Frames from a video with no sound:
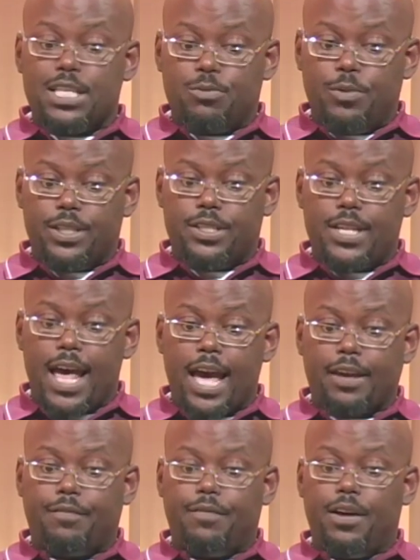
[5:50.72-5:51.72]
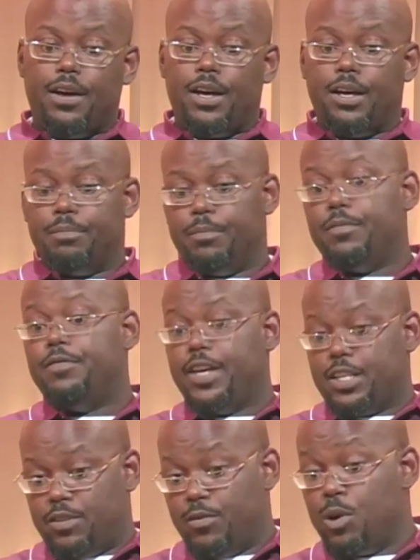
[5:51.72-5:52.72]
Whitstock
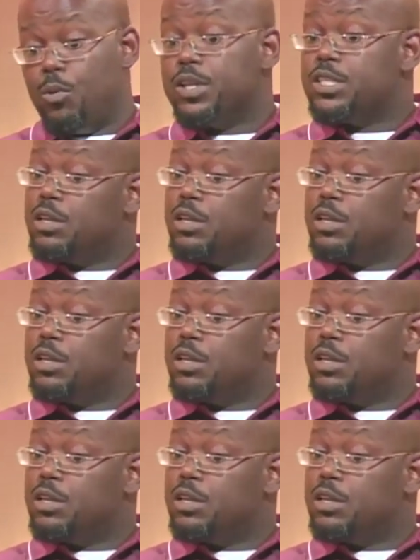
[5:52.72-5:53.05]
festival. It wasn't a